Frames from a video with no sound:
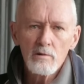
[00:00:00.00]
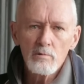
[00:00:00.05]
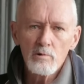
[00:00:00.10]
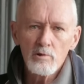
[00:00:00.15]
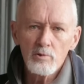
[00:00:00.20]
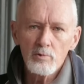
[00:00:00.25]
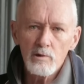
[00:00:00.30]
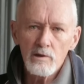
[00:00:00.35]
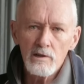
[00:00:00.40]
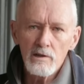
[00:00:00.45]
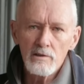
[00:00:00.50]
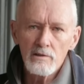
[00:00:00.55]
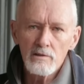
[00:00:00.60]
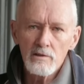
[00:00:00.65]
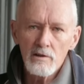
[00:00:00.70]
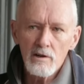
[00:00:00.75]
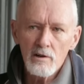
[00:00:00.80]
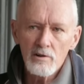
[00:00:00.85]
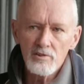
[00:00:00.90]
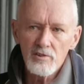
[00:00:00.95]
was when
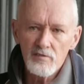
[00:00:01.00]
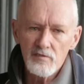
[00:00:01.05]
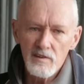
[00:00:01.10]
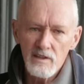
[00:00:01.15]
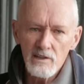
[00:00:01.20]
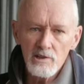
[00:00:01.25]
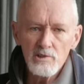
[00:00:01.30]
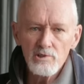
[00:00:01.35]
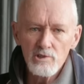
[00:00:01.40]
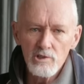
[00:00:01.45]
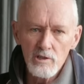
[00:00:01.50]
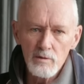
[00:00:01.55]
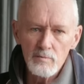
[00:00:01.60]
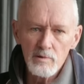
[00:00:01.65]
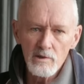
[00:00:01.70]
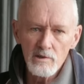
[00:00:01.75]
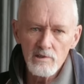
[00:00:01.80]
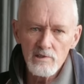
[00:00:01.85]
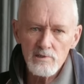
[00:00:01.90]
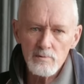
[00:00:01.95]
I was a fairly new
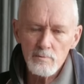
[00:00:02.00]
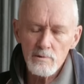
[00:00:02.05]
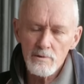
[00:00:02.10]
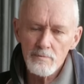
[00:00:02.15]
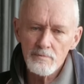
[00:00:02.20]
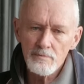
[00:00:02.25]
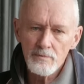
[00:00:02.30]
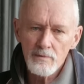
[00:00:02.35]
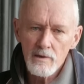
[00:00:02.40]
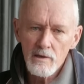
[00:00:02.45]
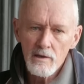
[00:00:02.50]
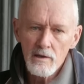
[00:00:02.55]
policeman,